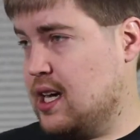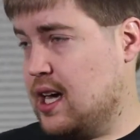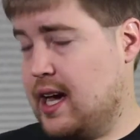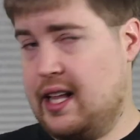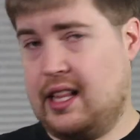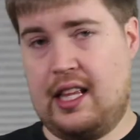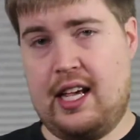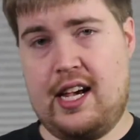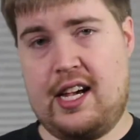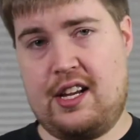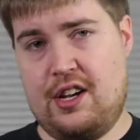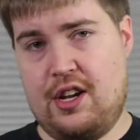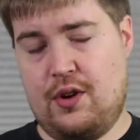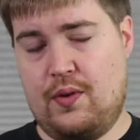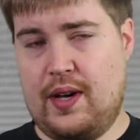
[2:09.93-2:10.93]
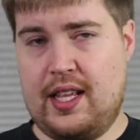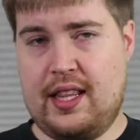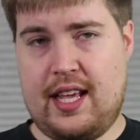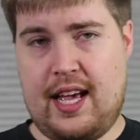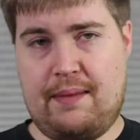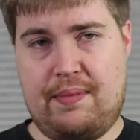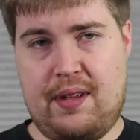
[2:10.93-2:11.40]
I like knowing
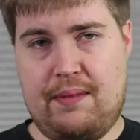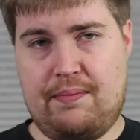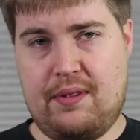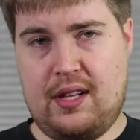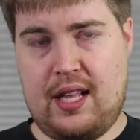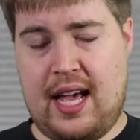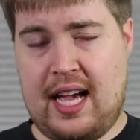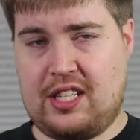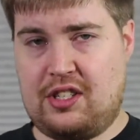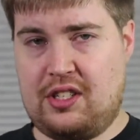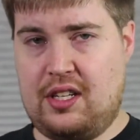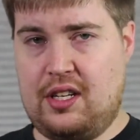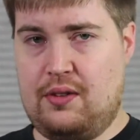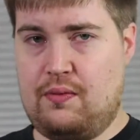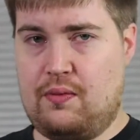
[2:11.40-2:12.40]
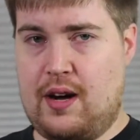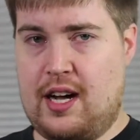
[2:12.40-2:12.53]
that people actually